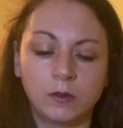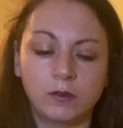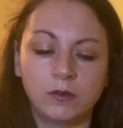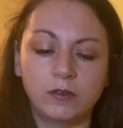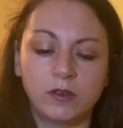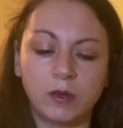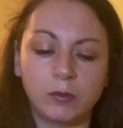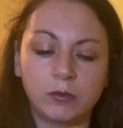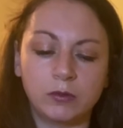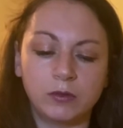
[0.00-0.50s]

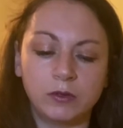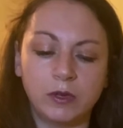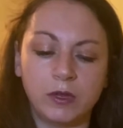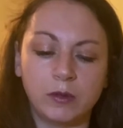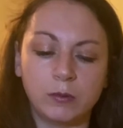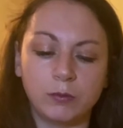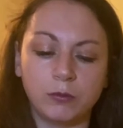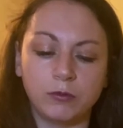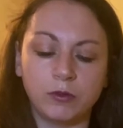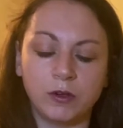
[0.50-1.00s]
double
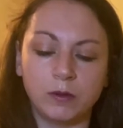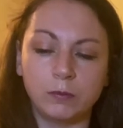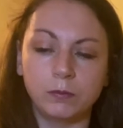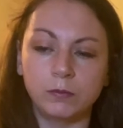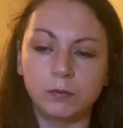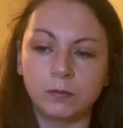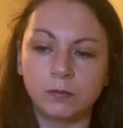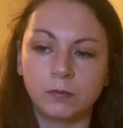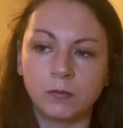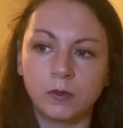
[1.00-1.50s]
knit brim,
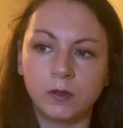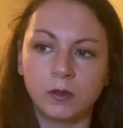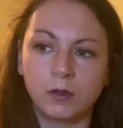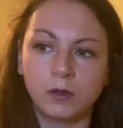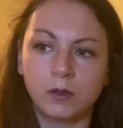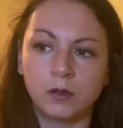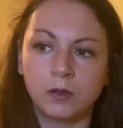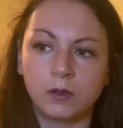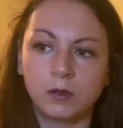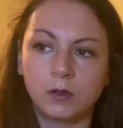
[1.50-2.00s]

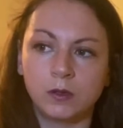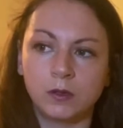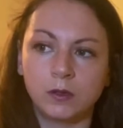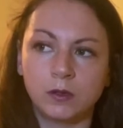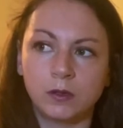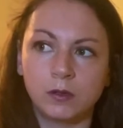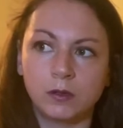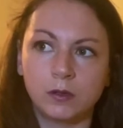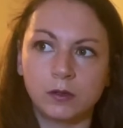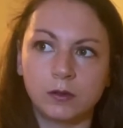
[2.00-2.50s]

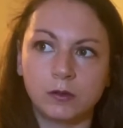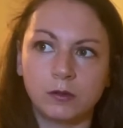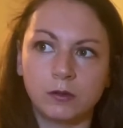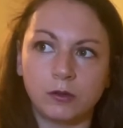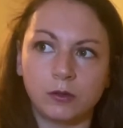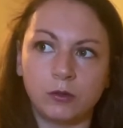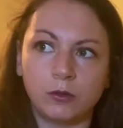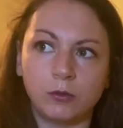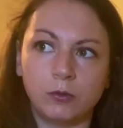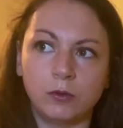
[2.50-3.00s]
so
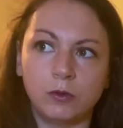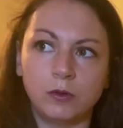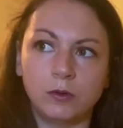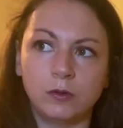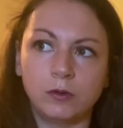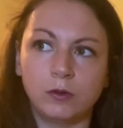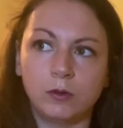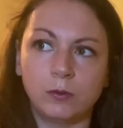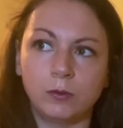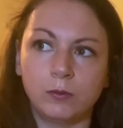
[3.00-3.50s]
you
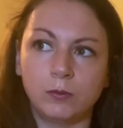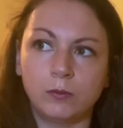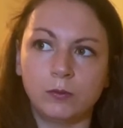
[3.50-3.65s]
you